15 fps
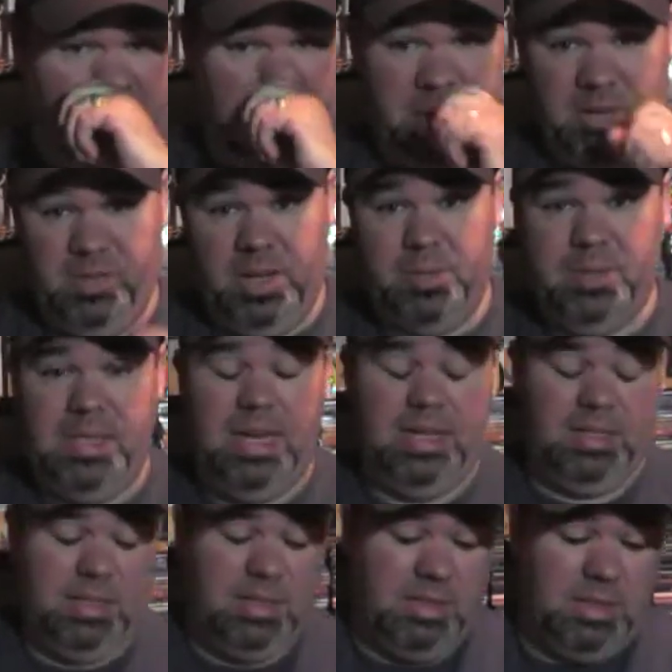But if he comes to
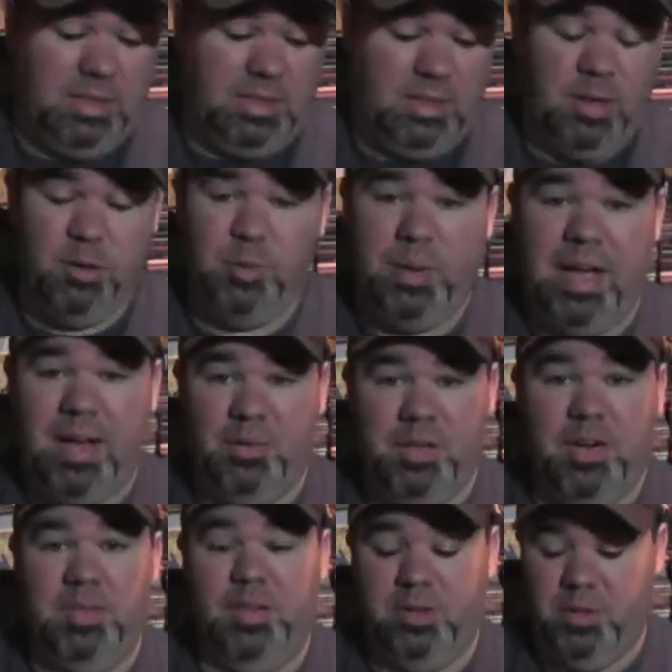Texas and he's close by, we'll
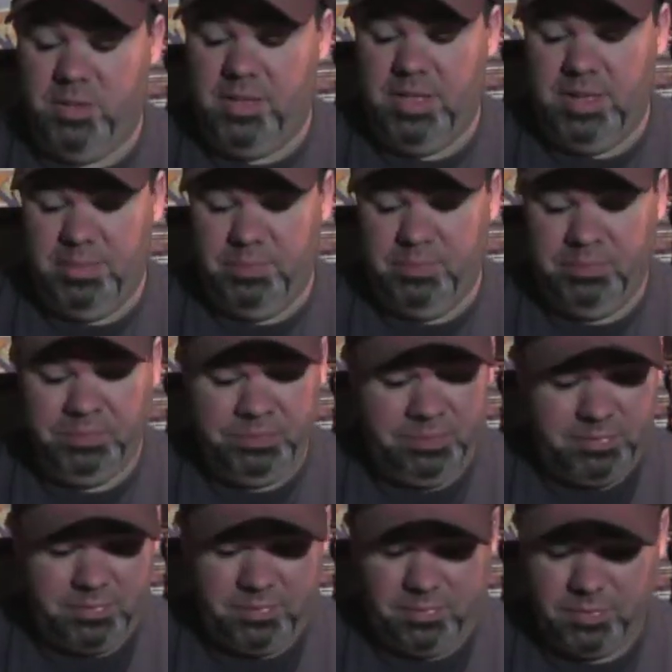definitely have to go see him
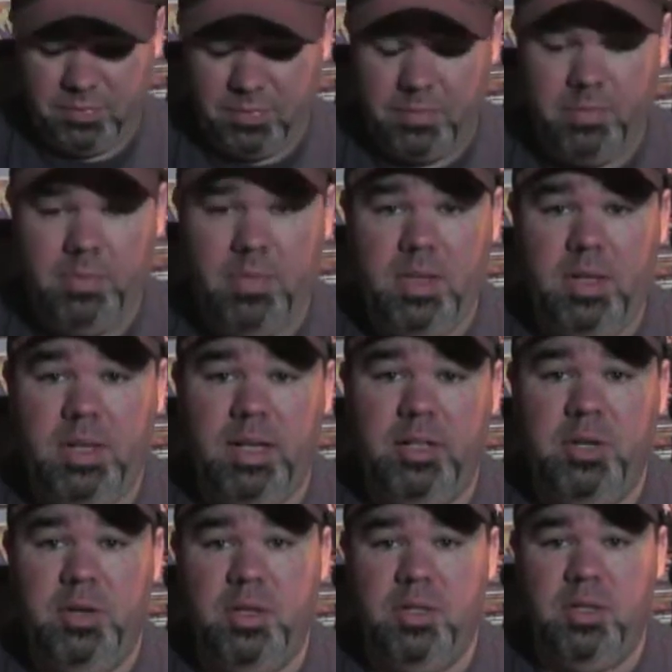
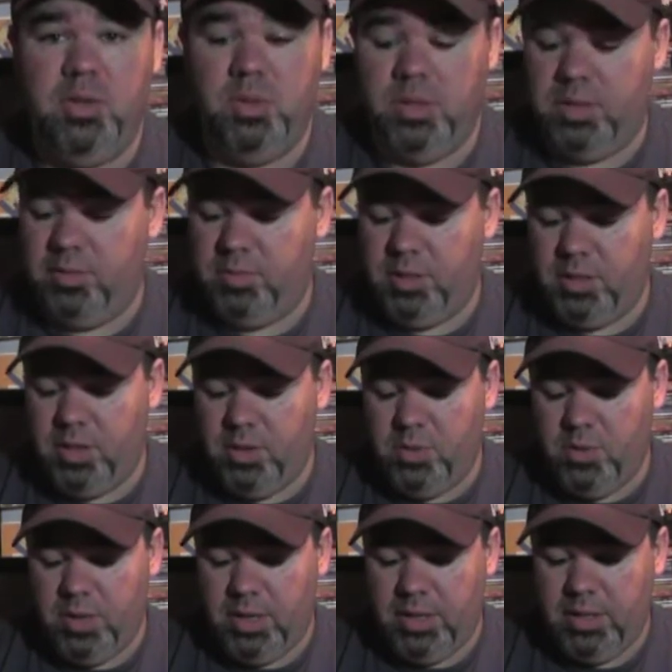do this tour.
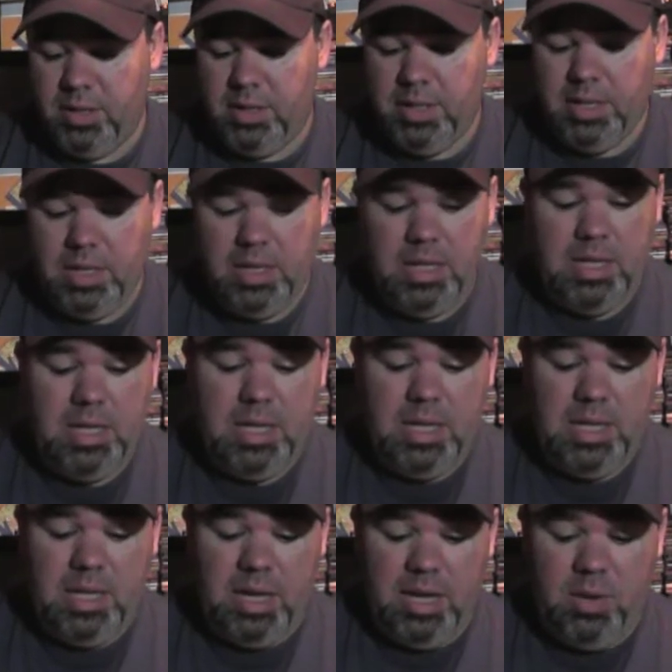So
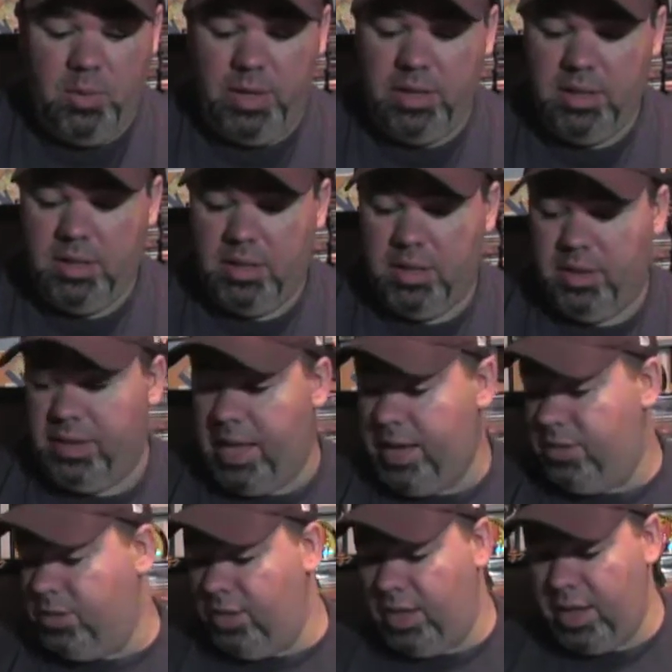anyway,
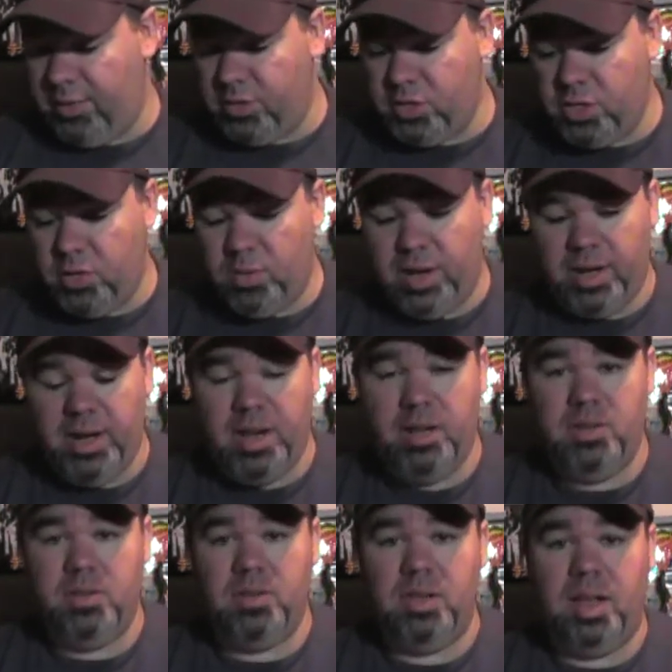that is all I have to show right
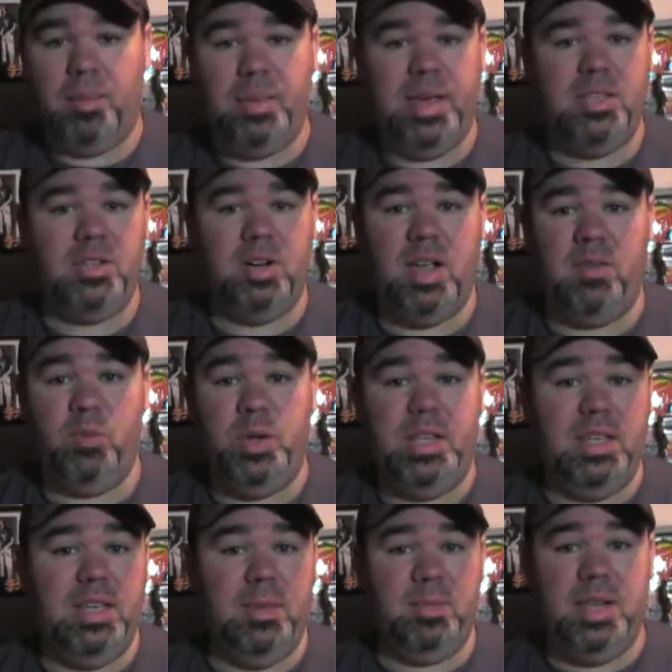now. I may start having
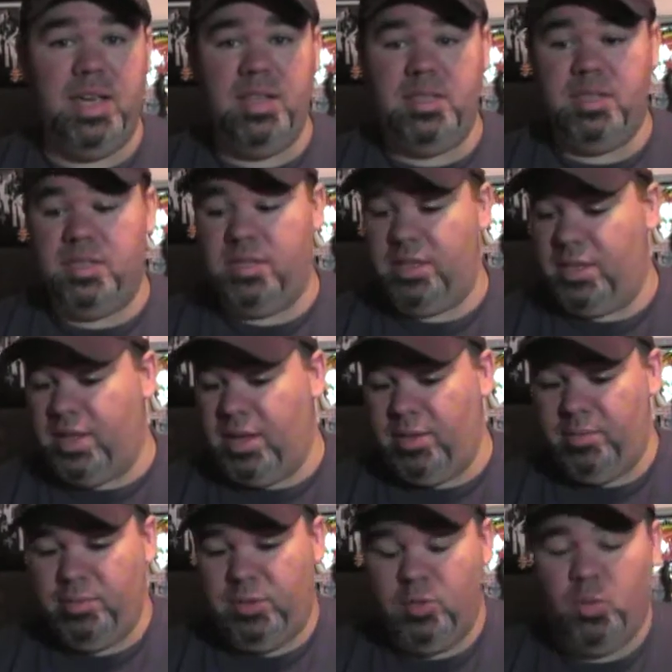weekly updates
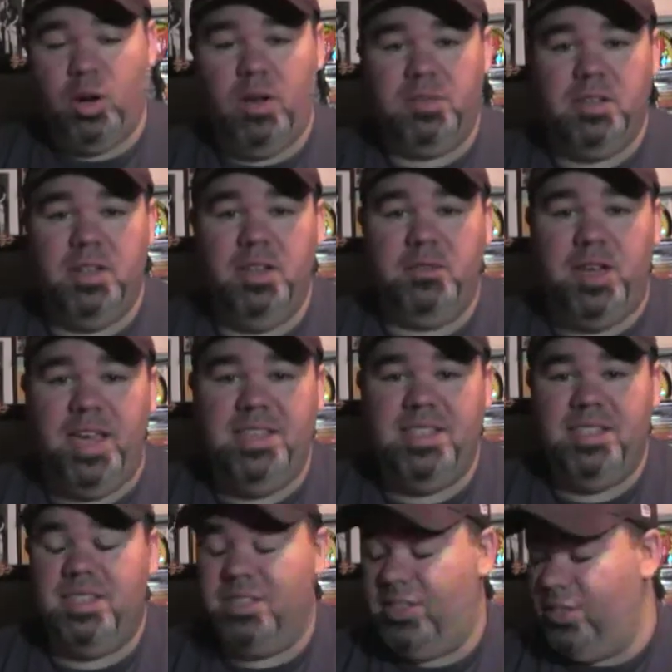a little more often if
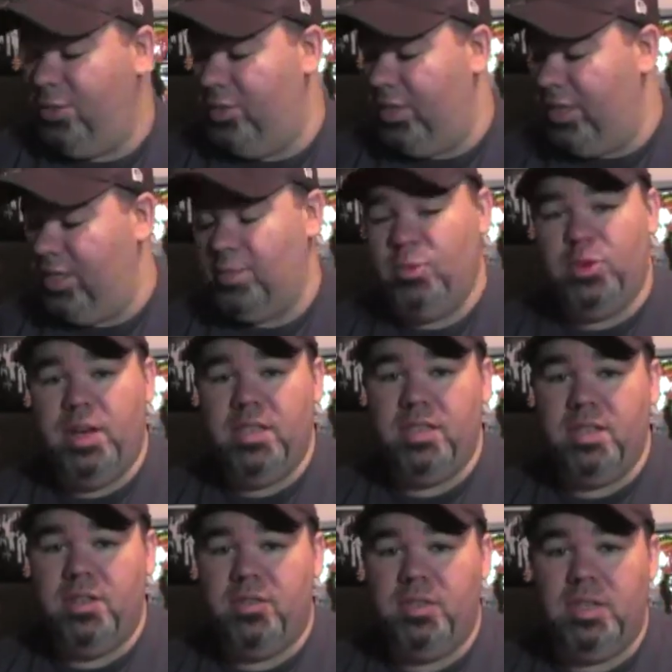Hastings continues to get some great
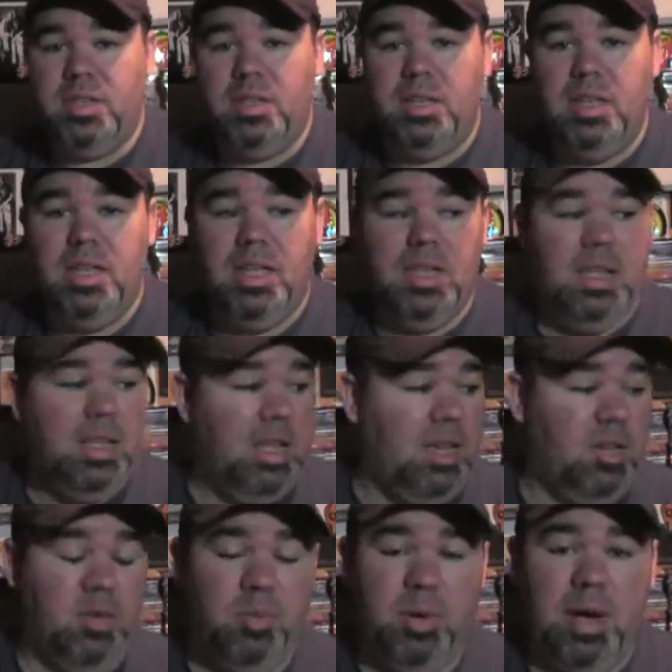stuff in at good